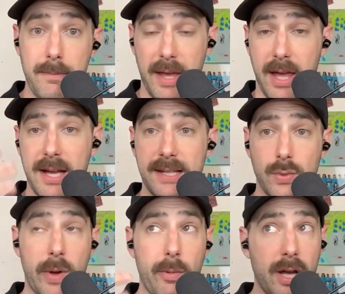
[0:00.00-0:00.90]

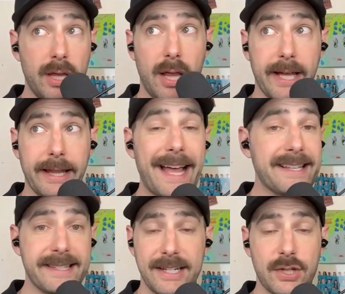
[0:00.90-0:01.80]
because we were in like
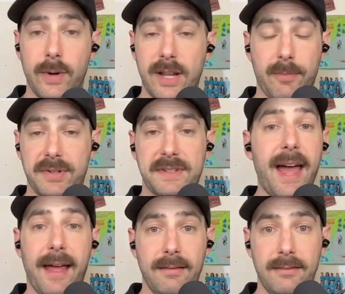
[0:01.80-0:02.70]
less than
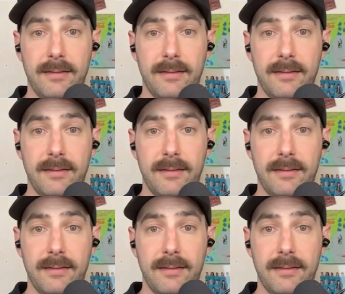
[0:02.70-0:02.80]
20%.